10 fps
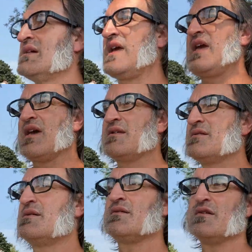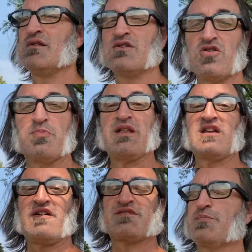And you're beating
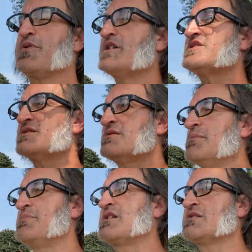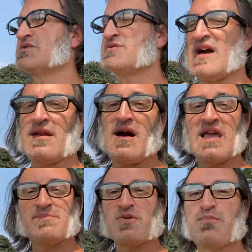off depression because you're not
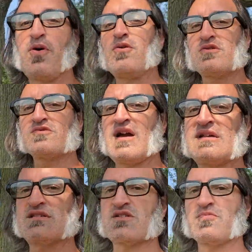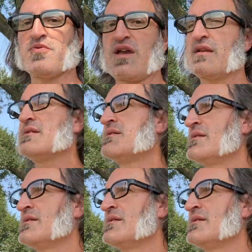hyper-polarizing your brain